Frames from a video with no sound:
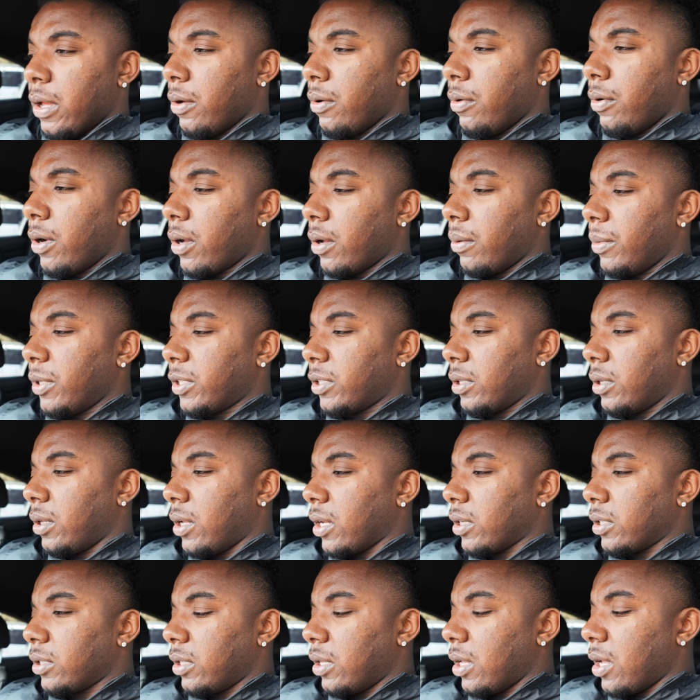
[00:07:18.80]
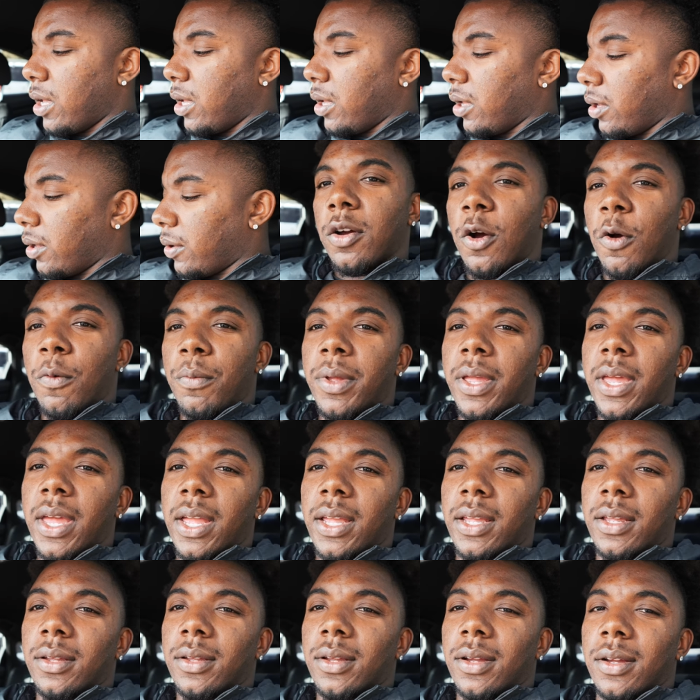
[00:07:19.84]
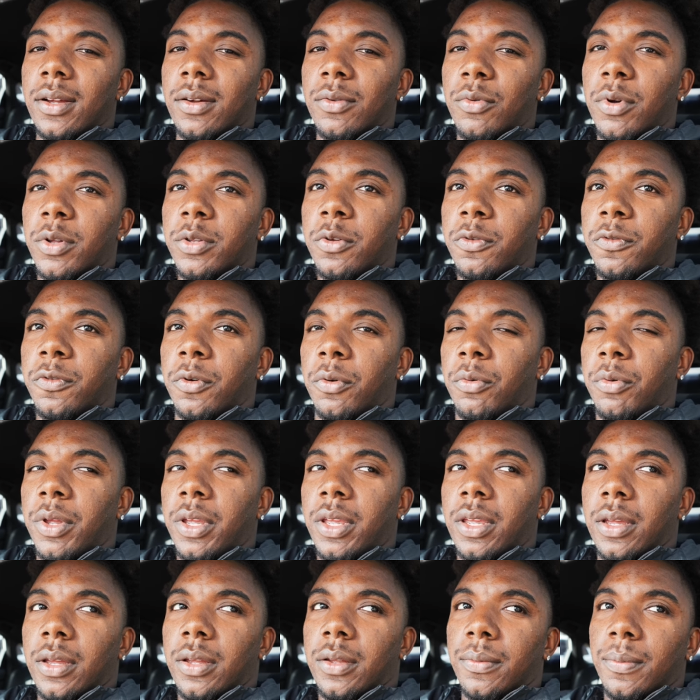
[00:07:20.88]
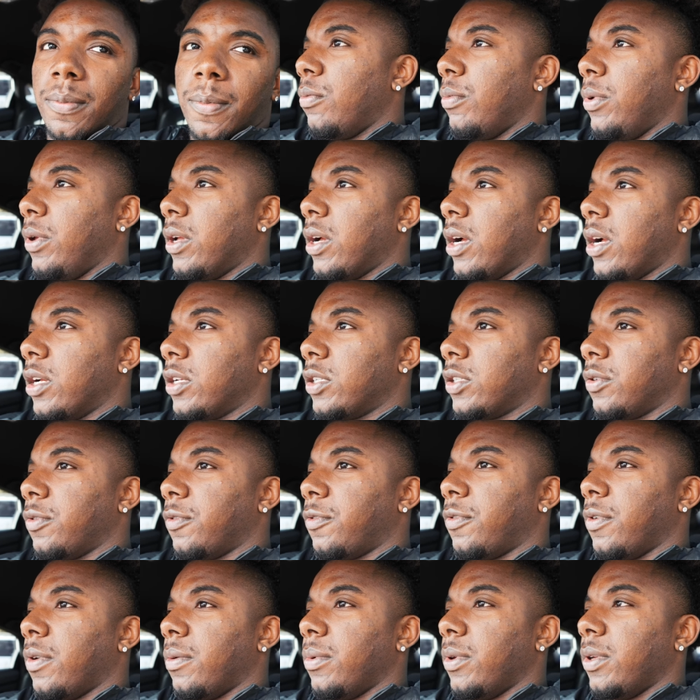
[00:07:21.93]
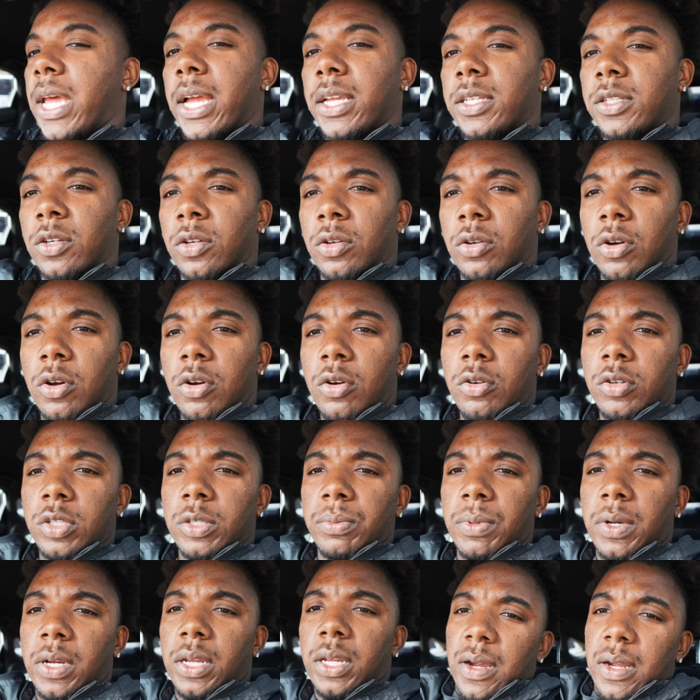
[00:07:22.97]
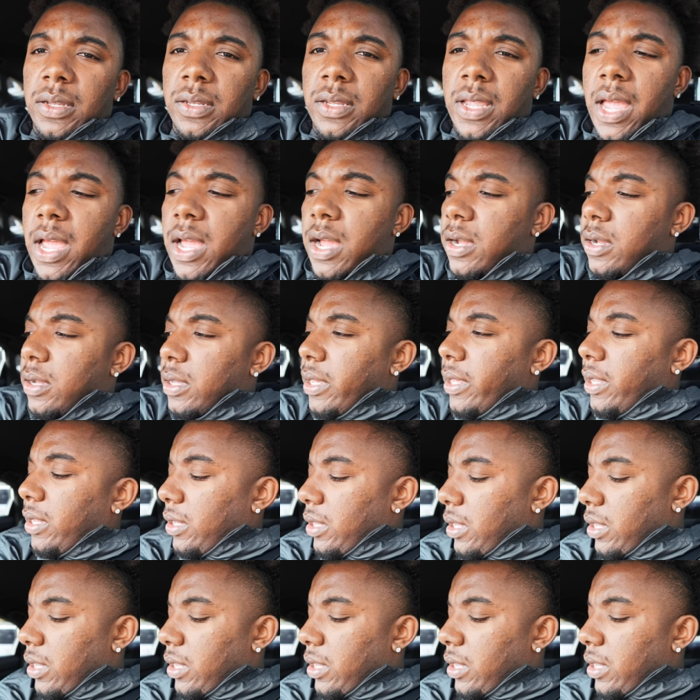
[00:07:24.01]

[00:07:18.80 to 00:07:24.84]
welcome, it's the next day. Hope you had a wonderful weekend. Hope you guys, you feel me, packed your goals. But right now it